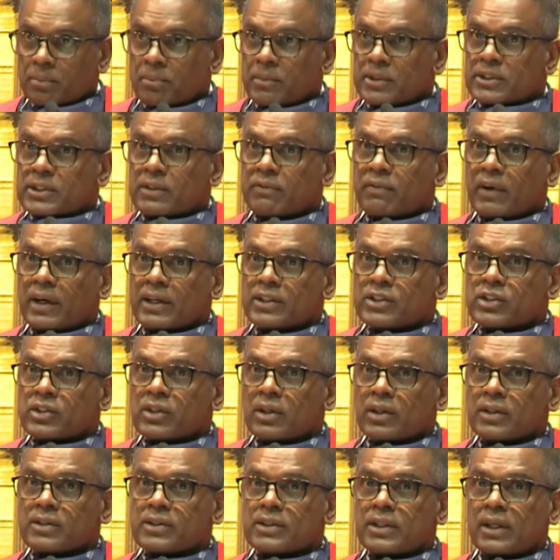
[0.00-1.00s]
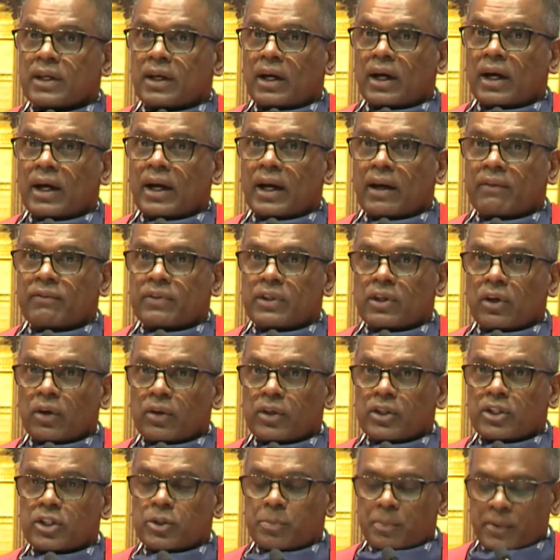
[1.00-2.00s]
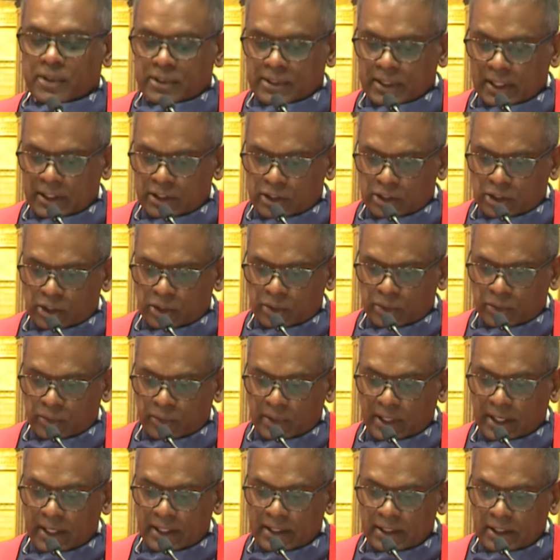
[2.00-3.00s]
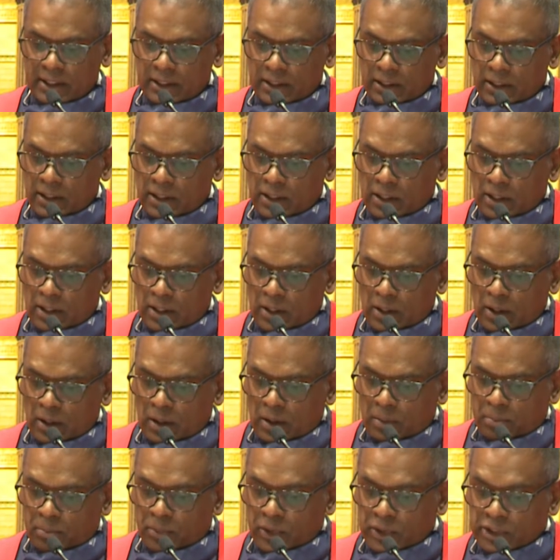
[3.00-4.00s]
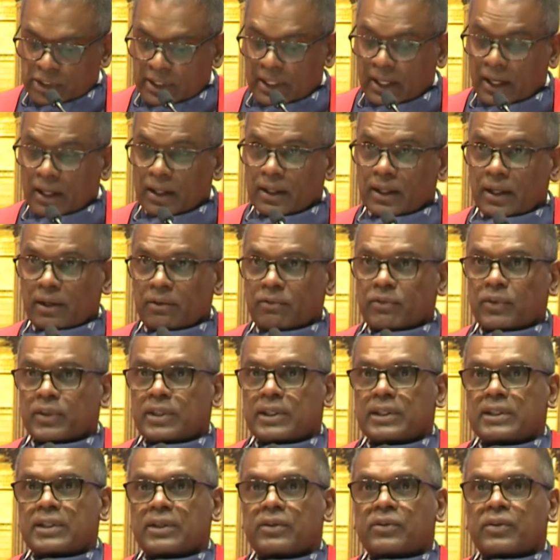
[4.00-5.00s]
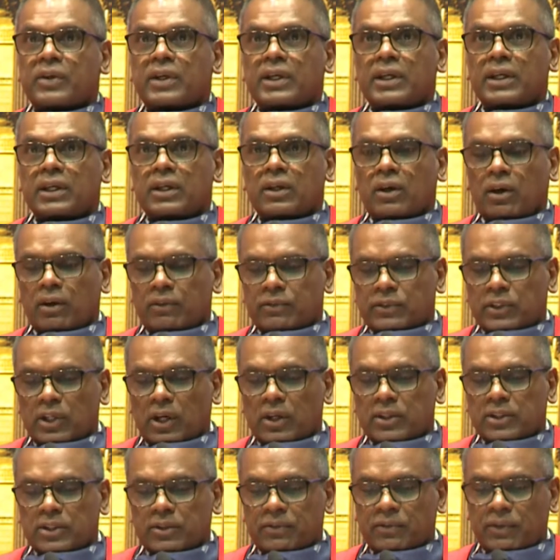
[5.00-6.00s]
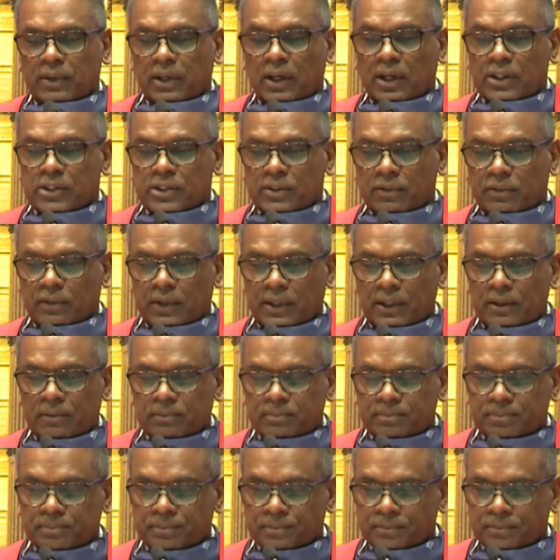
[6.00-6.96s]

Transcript: Mr. Vice-Chancellor, I have the honor to present to you Reagan Moshlala for the degree of Doctor of Philosophy.